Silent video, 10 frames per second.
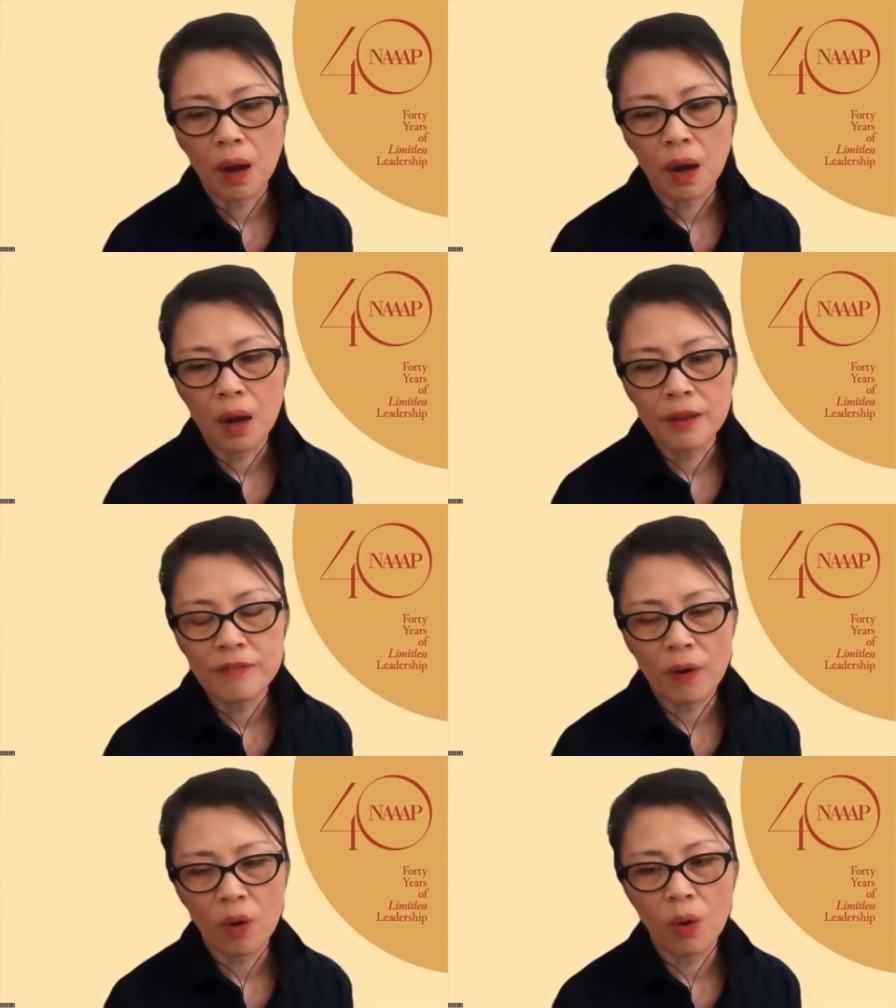
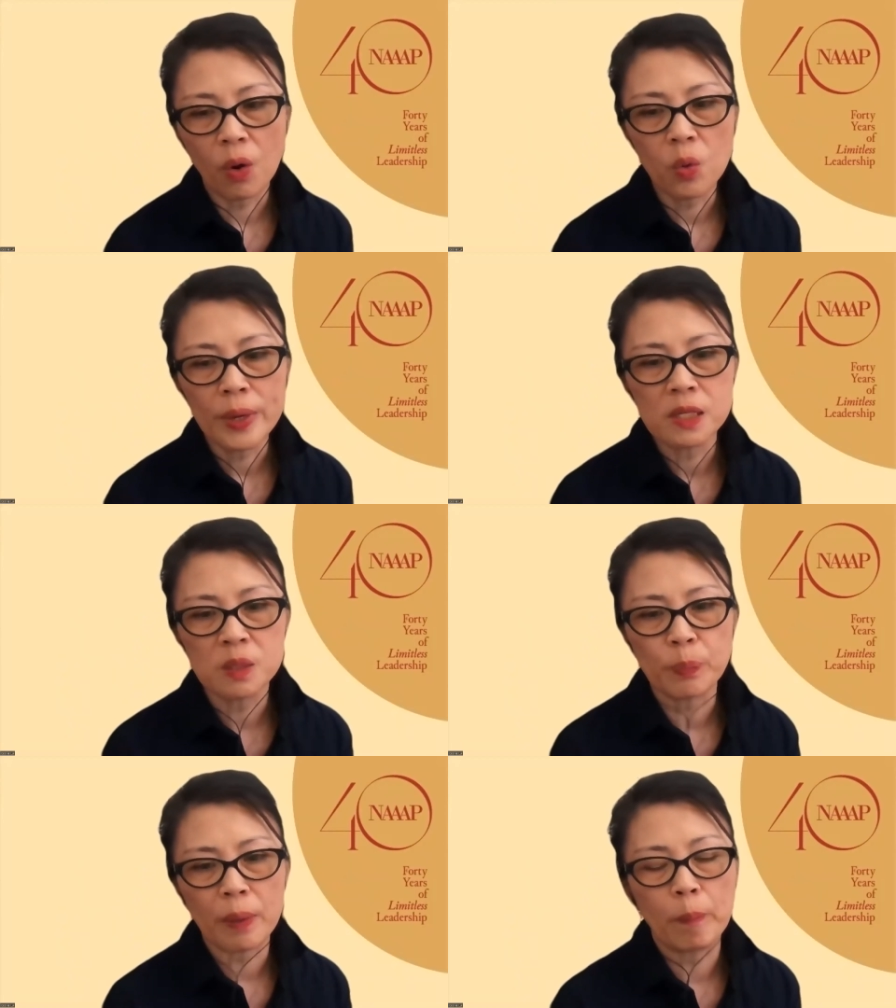I've always
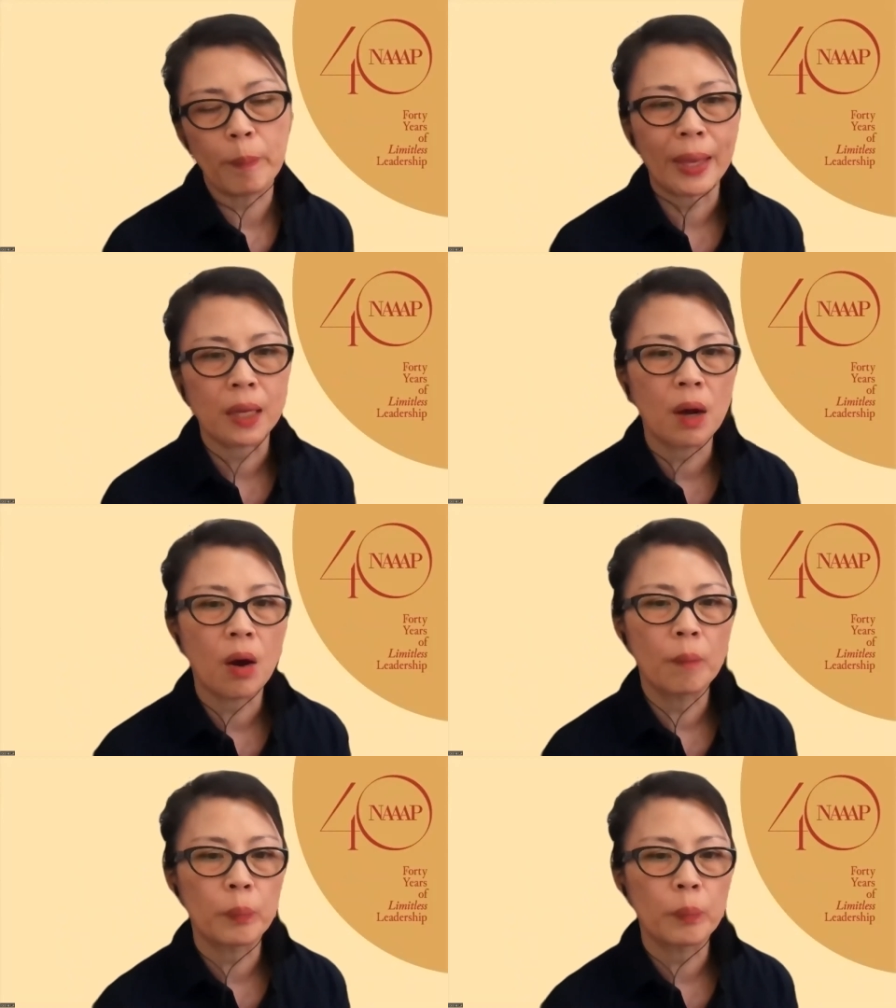been big on